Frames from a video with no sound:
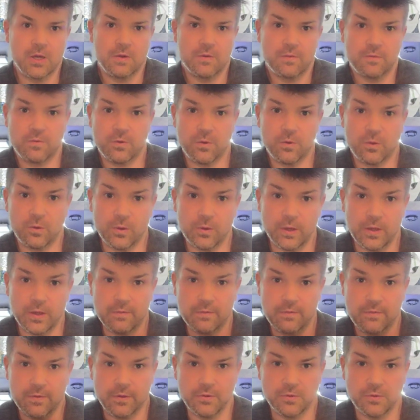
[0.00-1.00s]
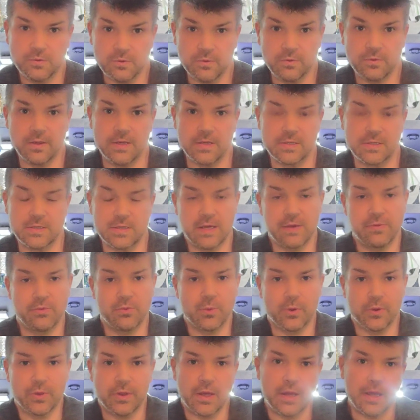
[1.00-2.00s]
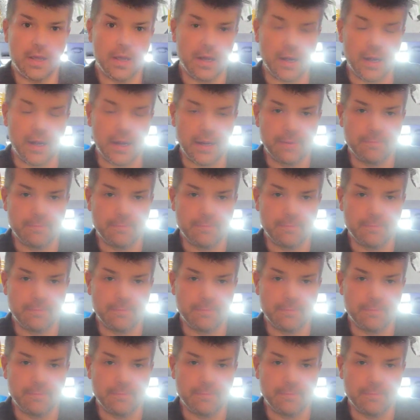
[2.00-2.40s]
fully filter things, even with AI.